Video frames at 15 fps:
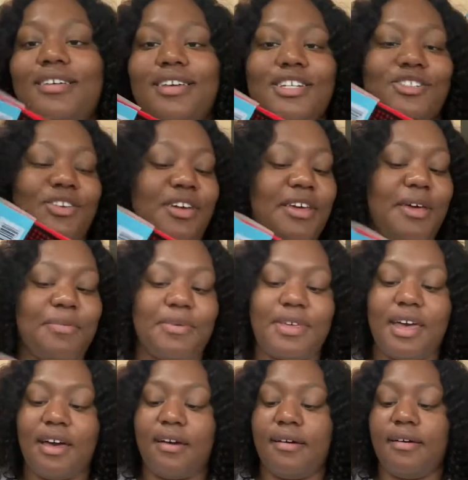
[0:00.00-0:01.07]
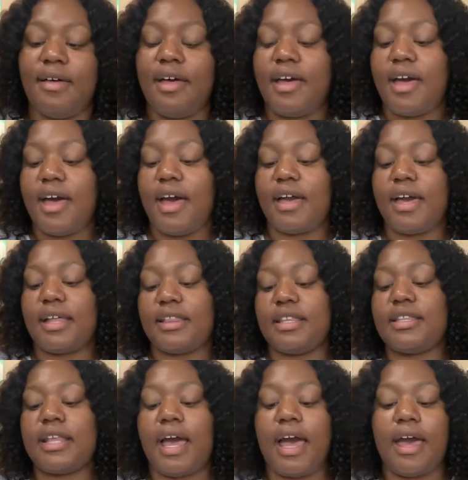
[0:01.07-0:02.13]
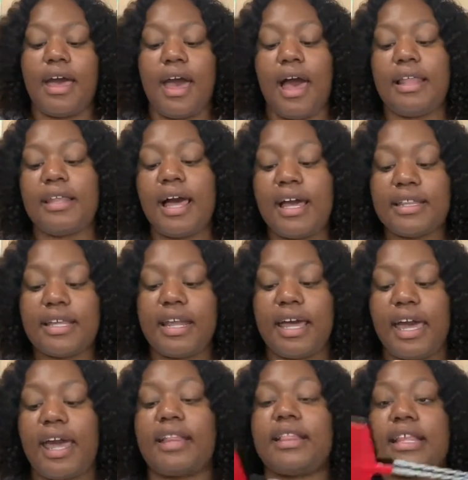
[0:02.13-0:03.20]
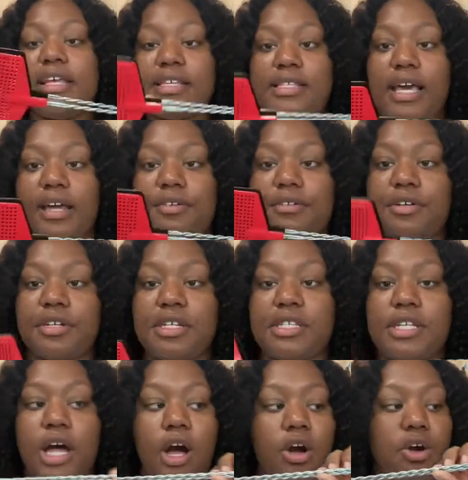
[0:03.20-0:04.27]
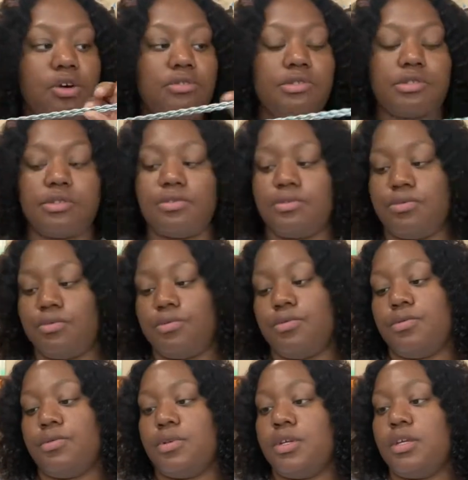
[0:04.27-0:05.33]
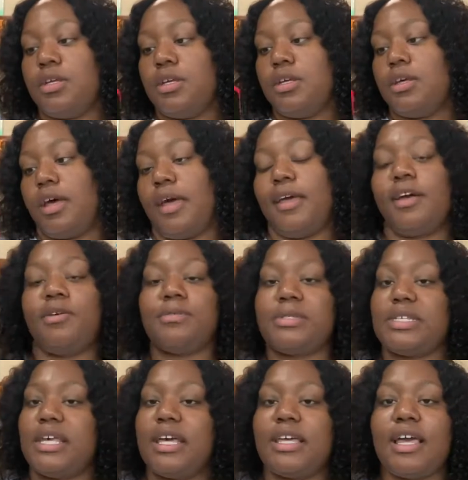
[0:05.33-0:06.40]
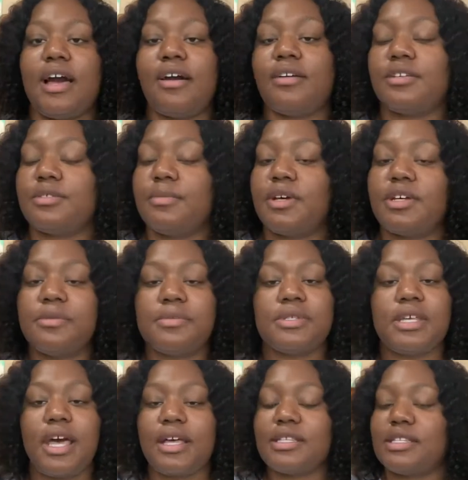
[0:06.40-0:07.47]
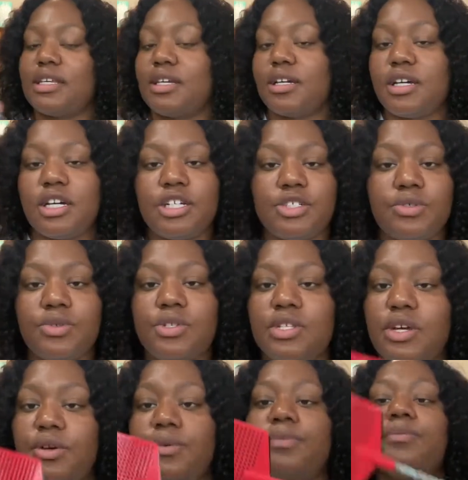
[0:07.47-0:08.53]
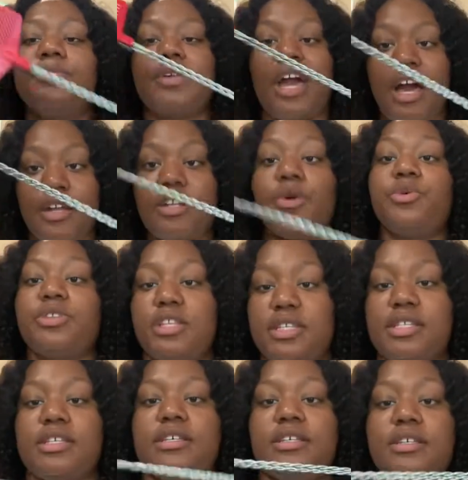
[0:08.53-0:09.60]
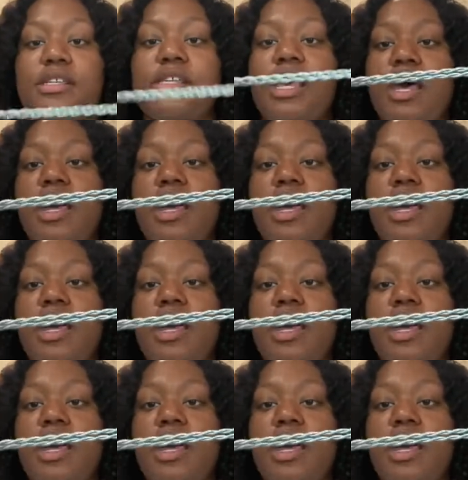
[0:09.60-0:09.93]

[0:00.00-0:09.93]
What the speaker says: Kendrea hipping, y'all. I like that I got this out of here. This the old school. I ain't gonna say it, y'all, because my husband said I said country. So, y'all know what this is.